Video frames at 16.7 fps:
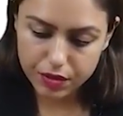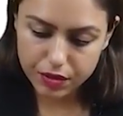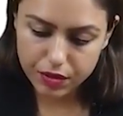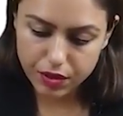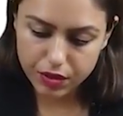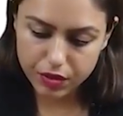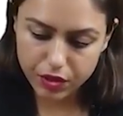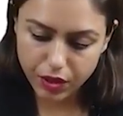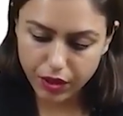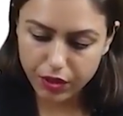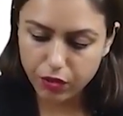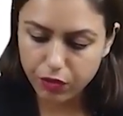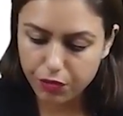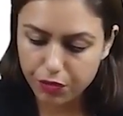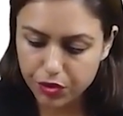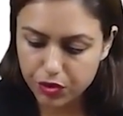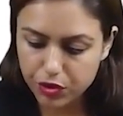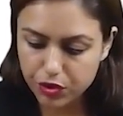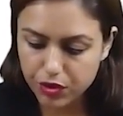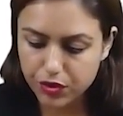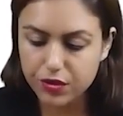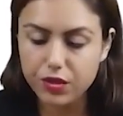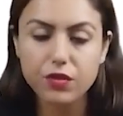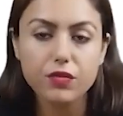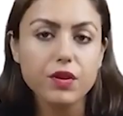such kind of
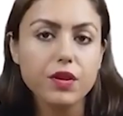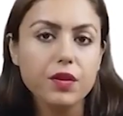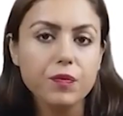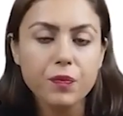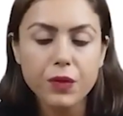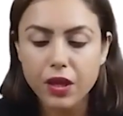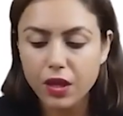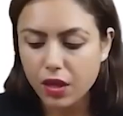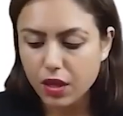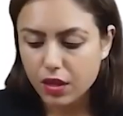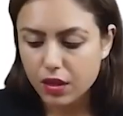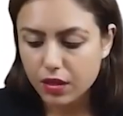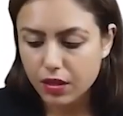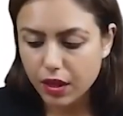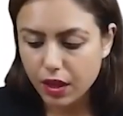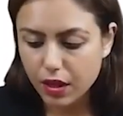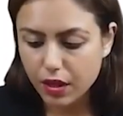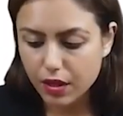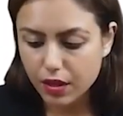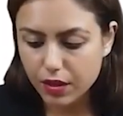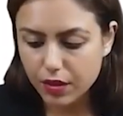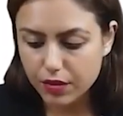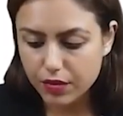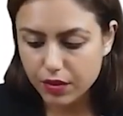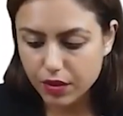picture is given, then
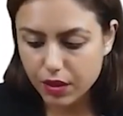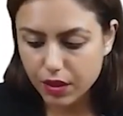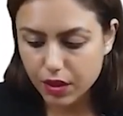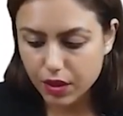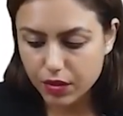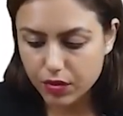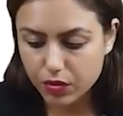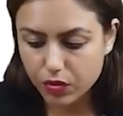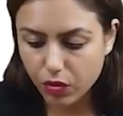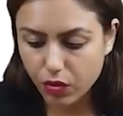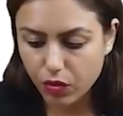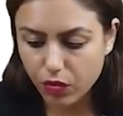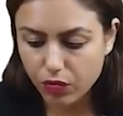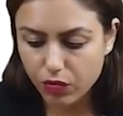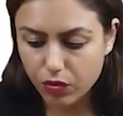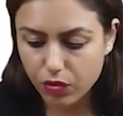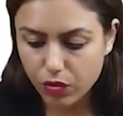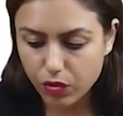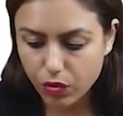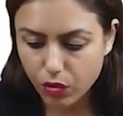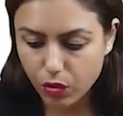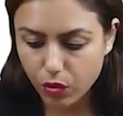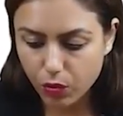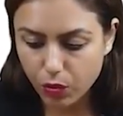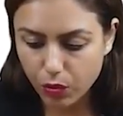it is a case of
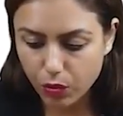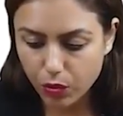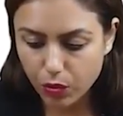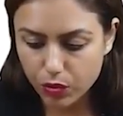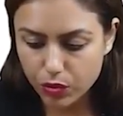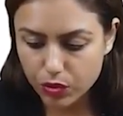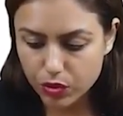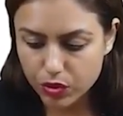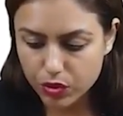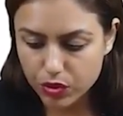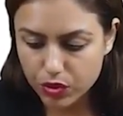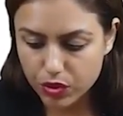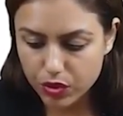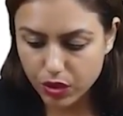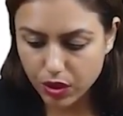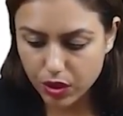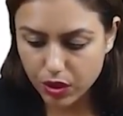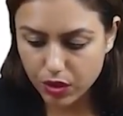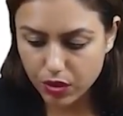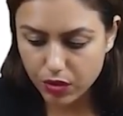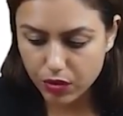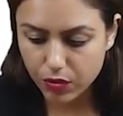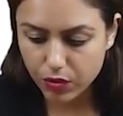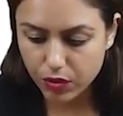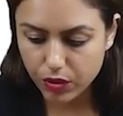
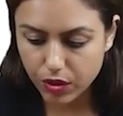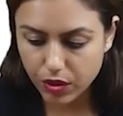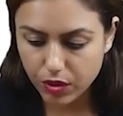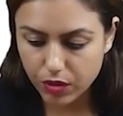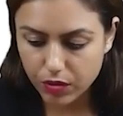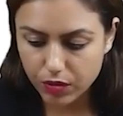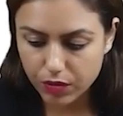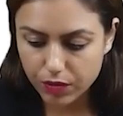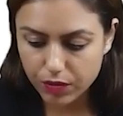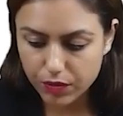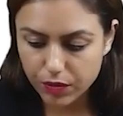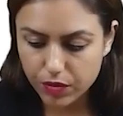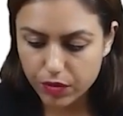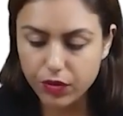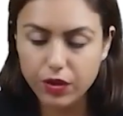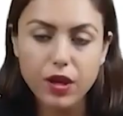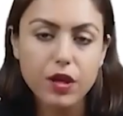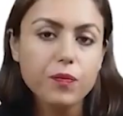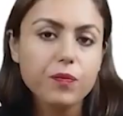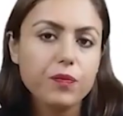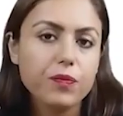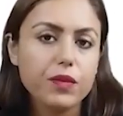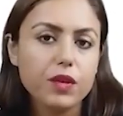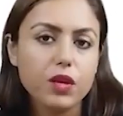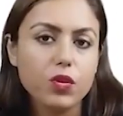homocysteinuria. Okay,
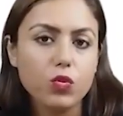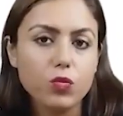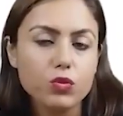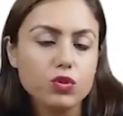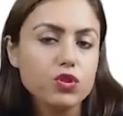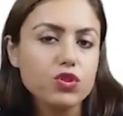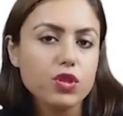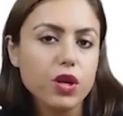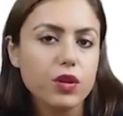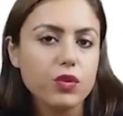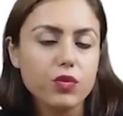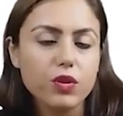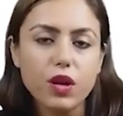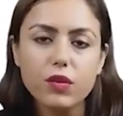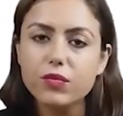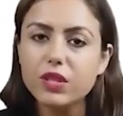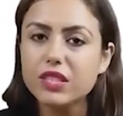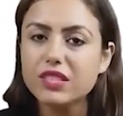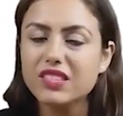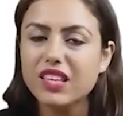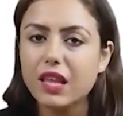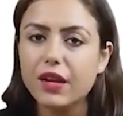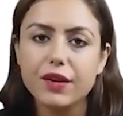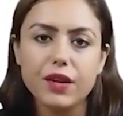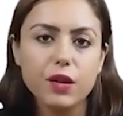in homocysteinuria, these
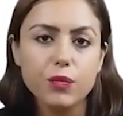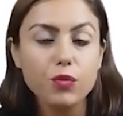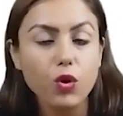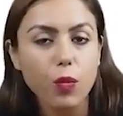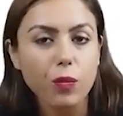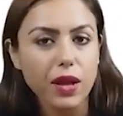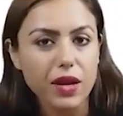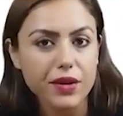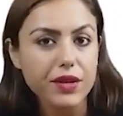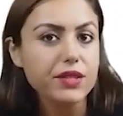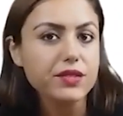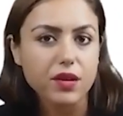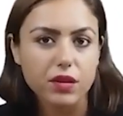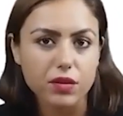skeletal abnormalities